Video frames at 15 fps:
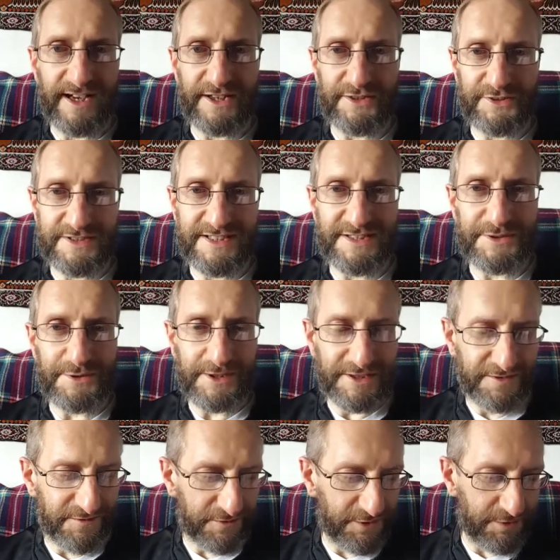
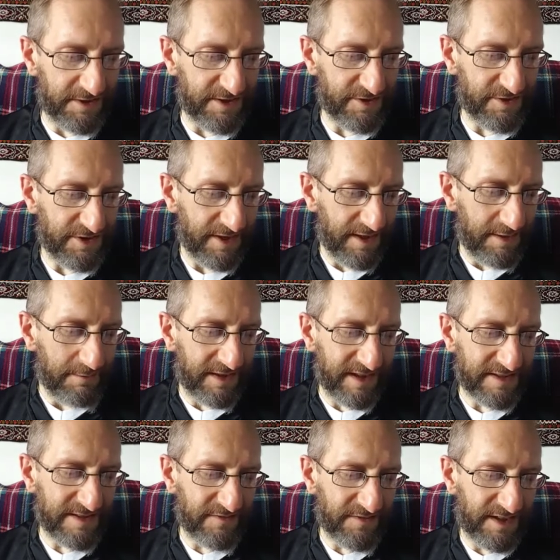continually flourish.
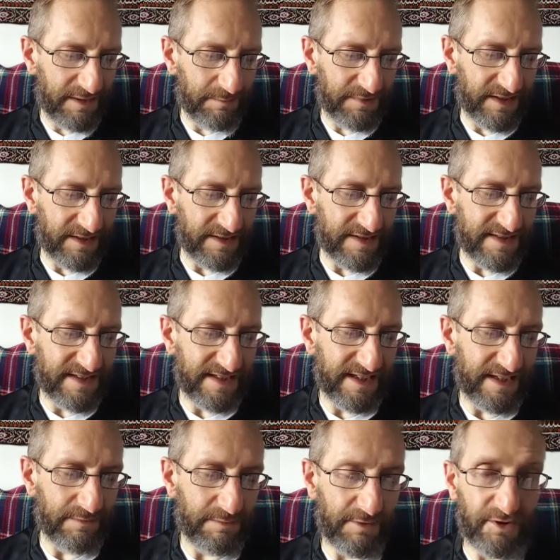Part of that plan is to
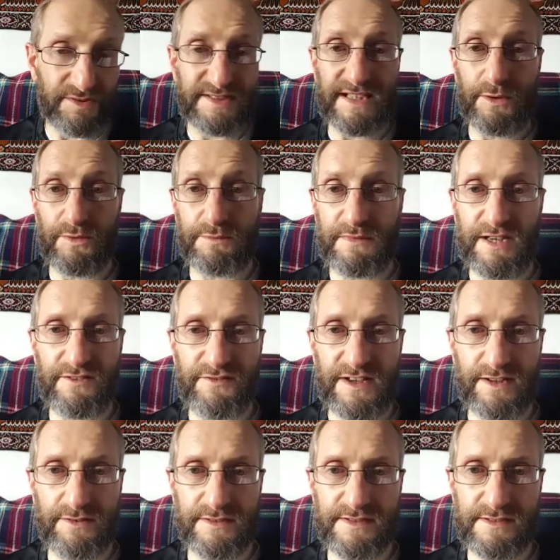keep contact with my
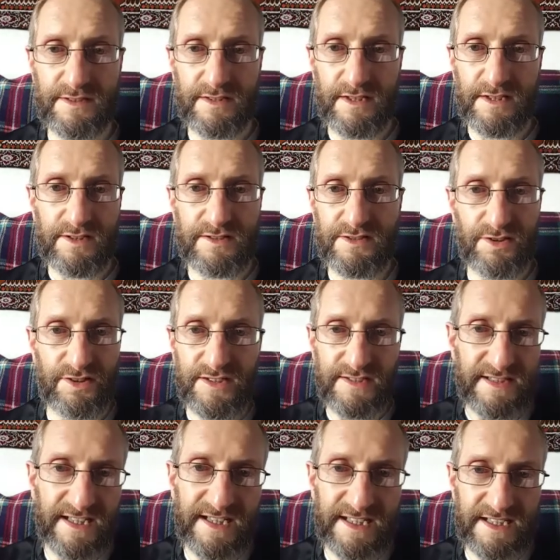fans. So he's
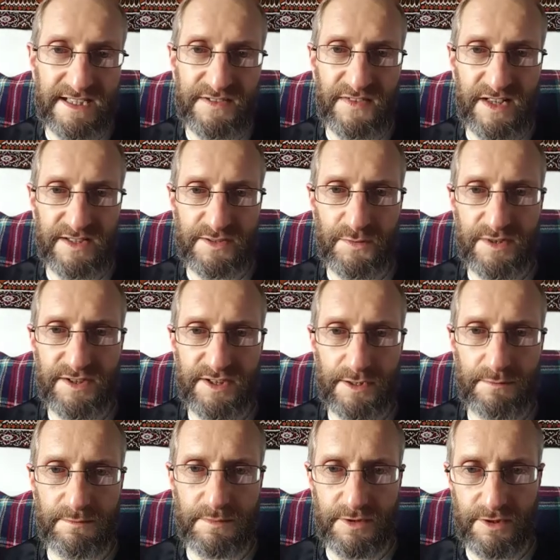taking his fans with
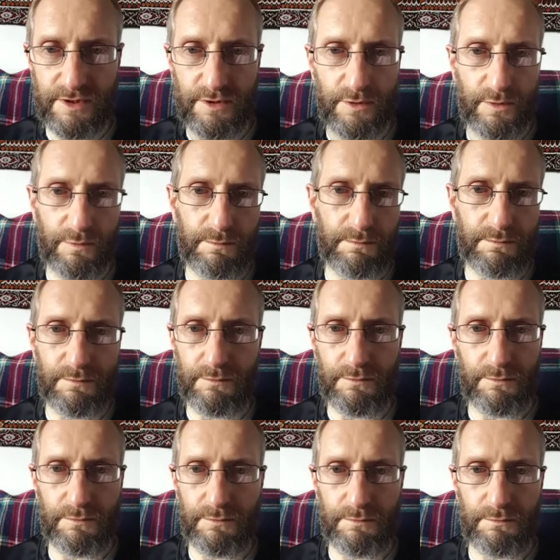him,
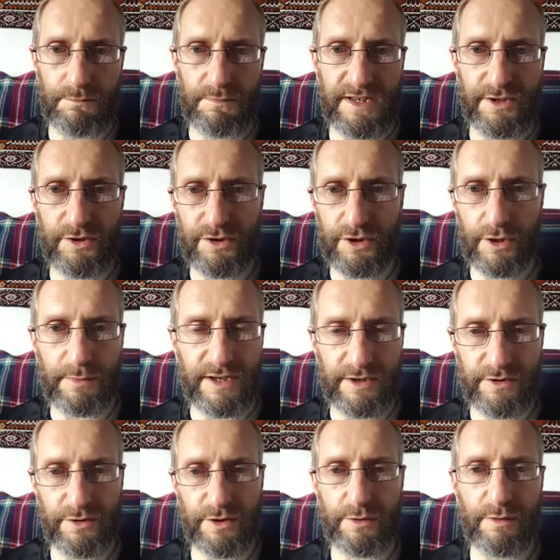by hook or by
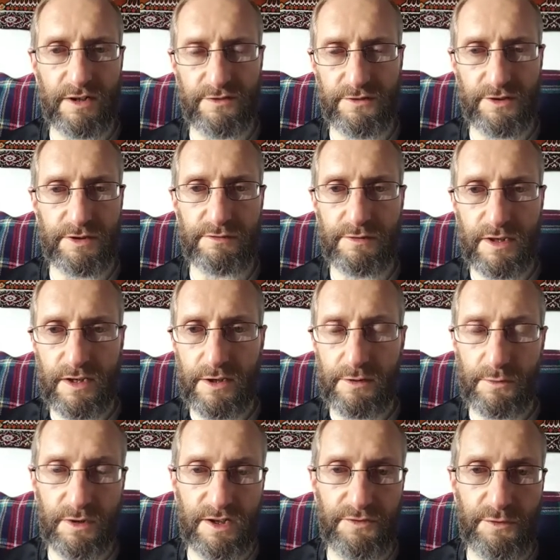crook, whatever
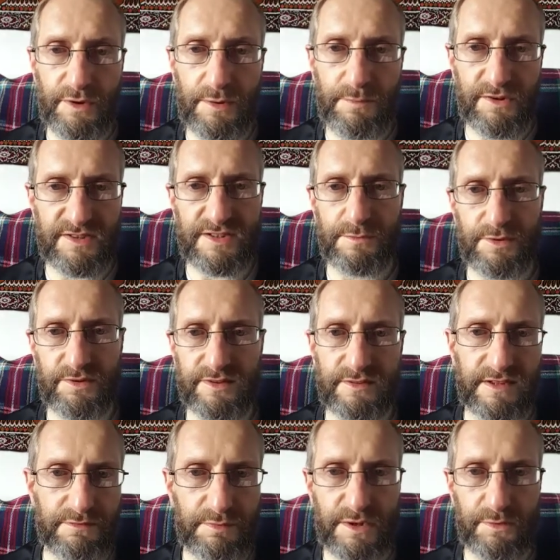way possible.
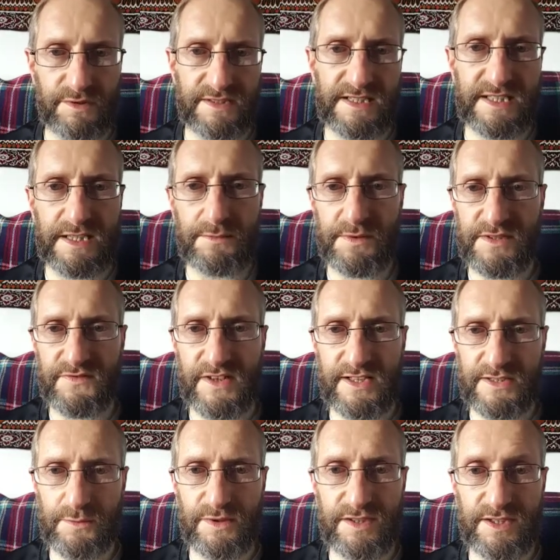He wants to keep his
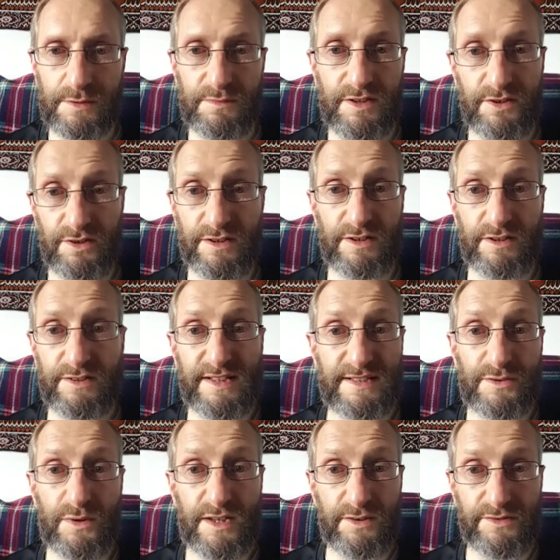fans with him, and
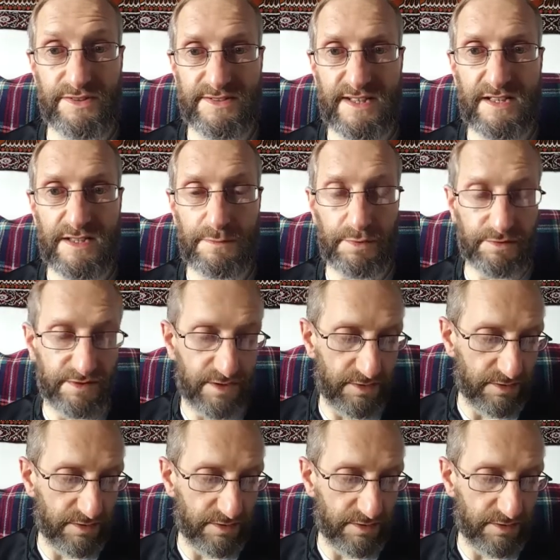that's quite understandable,